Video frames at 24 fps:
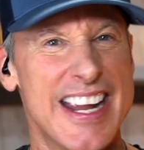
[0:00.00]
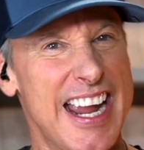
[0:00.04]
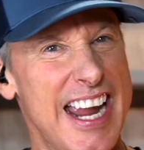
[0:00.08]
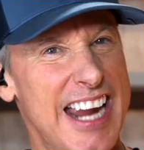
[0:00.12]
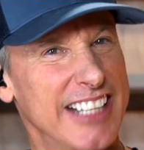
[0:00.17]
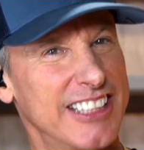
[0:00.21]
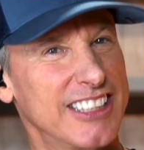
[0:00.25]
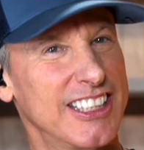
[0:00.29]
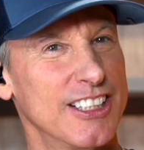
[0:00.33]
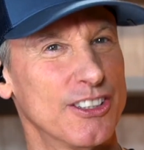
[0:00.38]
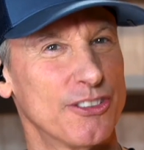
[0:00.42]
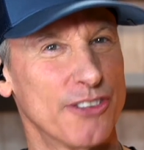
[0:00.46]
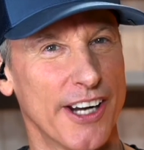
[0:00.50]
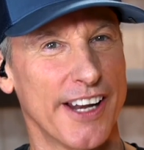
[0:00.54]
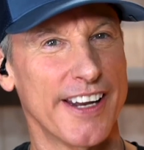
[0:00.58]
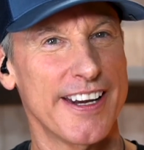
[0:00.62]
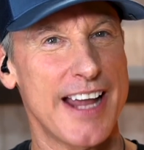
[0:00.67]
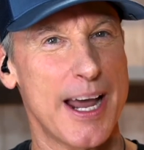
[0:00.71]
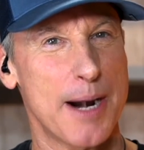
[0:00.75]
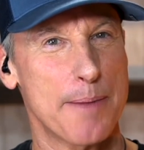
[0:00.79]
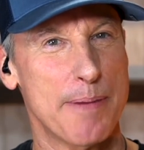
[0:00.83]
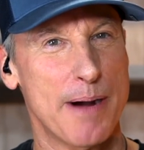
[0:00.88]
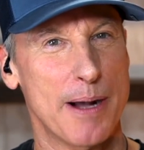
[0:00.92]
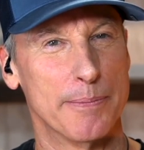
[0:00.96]
And she's really
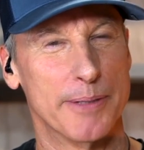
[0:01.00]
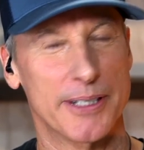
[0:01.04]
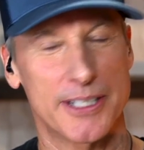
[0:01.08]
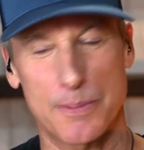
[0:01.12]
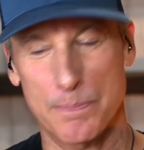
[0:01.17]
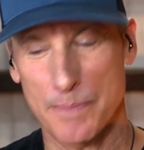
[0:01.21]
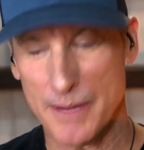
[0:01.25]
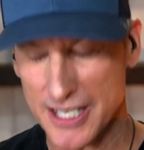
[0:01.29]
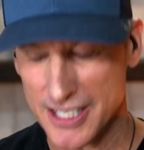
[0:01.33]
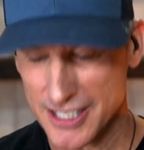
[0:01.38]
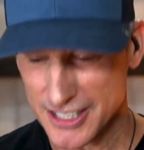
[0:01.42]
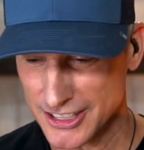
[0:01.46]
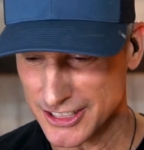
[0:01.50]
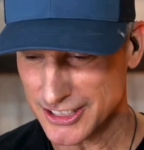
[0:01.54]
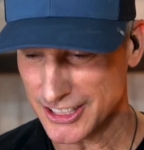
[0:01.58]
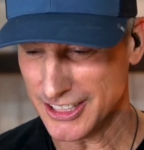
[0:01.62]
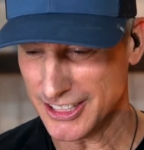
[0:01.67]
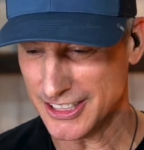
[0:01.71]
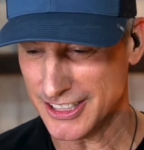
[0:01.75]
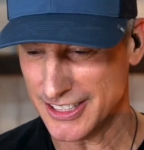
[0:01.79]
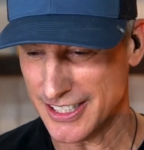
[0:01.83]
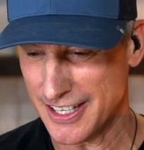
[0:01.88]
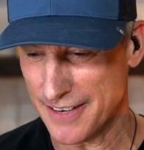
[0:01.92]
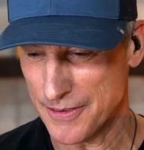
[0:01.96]
not a public speaker.
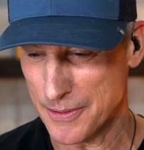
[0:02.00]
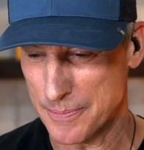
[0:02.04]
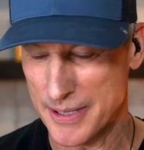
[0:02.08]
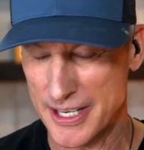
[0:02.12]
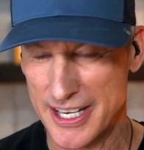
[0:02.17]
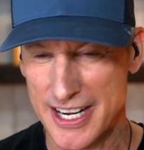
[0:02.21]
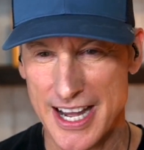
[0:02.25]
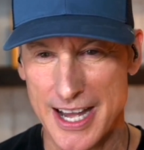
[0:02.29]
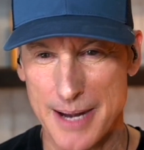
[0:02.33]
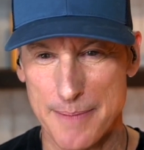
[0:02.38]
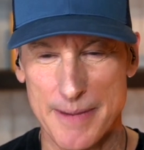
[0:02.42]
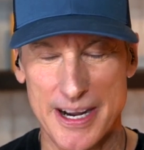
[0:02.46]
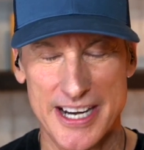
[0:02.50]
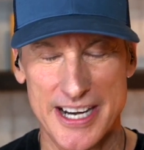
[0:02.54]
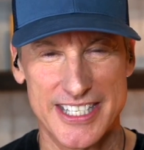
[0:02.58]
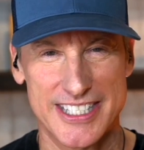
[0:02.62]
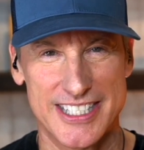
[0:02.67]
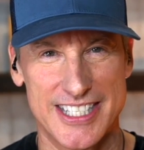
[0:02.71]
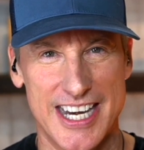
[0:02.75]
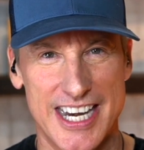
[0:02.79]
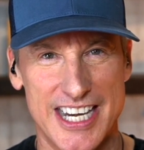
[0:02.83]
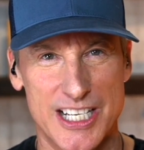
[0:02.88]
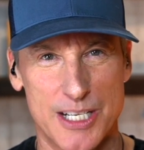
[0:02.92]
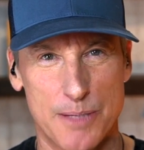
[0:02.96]
She's never been on my
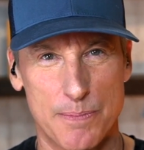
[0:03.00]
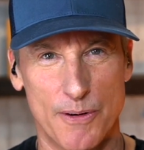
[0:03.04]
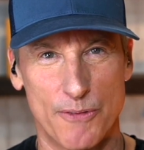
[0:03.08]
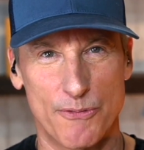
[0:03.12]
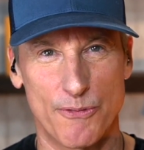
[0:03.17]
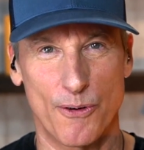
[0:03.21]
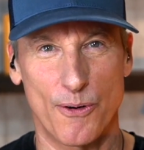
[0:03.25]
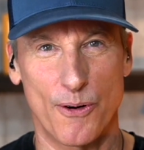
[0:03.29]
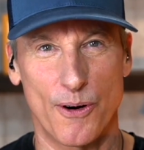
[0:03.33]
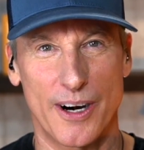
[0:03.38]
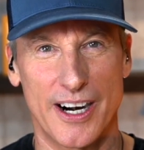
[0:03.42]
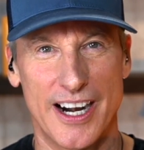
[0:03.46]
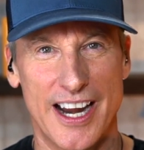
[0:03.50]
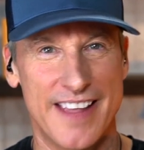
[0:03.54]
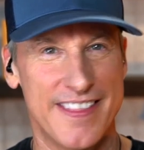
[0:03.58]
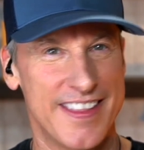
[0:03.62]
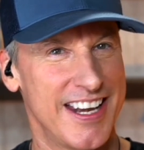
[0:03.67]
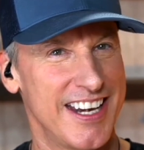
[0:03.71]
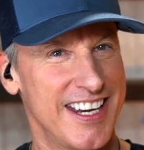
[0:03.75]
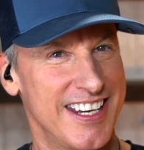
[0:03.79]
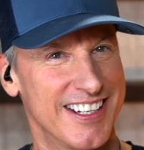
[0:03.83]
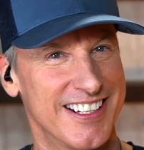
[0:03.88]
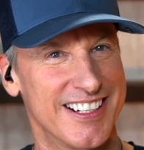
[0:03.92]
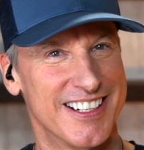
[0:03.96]
stage before. And
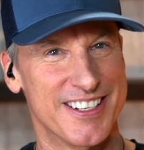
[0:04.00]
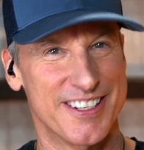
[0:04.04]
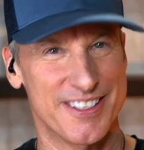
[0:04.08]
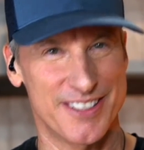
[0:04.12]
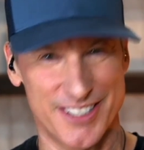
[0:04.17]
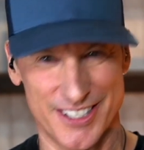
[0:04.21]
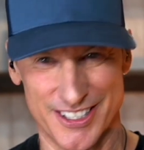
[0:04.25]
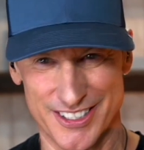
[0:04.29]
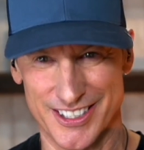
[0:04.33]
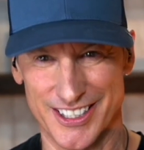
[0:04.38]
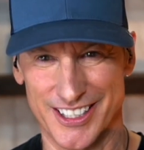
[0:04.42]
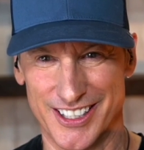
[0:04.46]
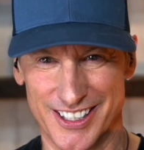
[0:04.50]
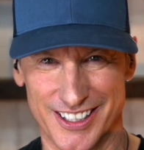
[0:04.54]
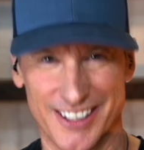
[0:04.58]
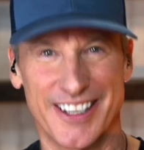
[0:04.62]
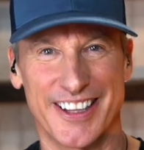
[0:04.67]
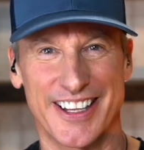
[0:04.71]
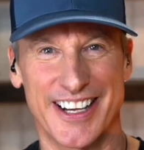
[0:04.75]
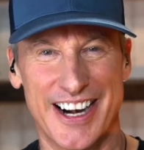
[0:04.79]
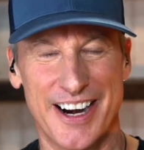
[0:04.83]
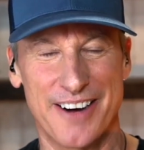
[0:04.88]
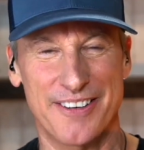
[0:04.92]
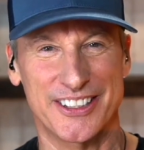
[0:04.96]
then he introduces the girl
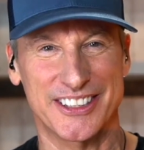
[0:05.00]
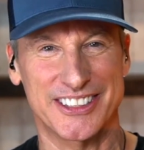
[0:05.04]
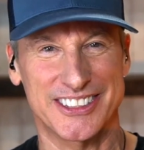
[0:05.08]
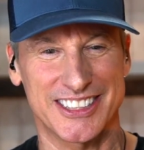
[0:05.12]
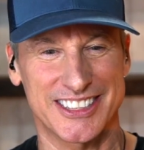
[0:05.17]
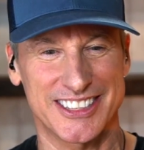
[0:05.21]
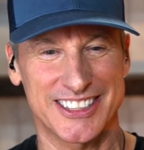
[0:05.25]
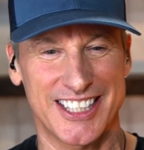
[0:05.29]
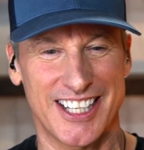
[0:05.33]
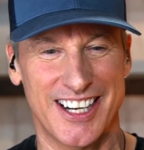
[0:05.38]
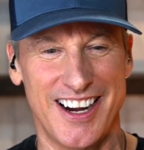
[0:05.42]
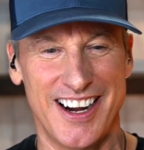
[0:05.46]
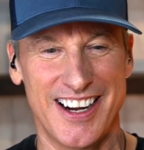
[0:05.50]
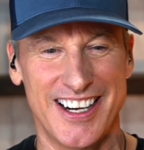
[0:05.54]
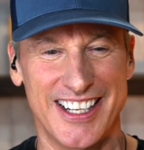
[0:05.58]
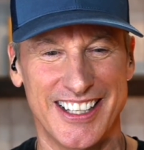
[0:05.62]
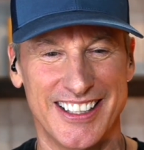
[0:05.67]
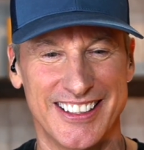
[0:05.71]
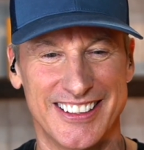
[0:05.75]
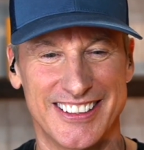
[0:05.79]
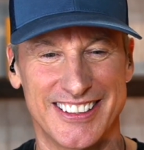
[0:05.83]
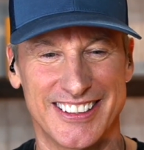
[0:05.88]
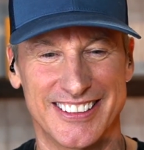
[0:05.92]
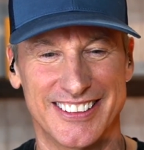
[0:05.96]
that I was just
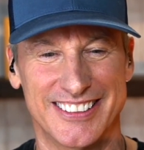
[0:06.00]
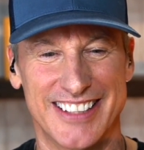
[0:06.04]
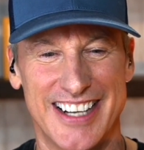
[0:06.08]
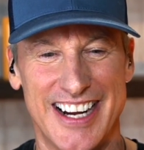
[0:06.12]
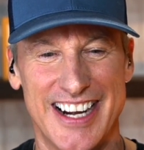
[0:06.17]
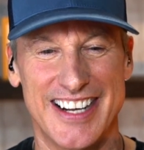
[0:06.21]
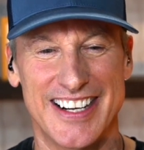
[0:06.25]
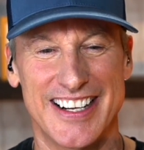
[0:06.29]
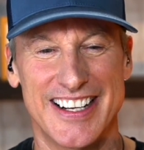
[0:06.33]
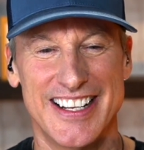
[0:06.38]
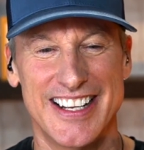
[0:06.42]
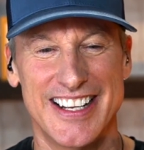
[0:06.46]
talking to, right?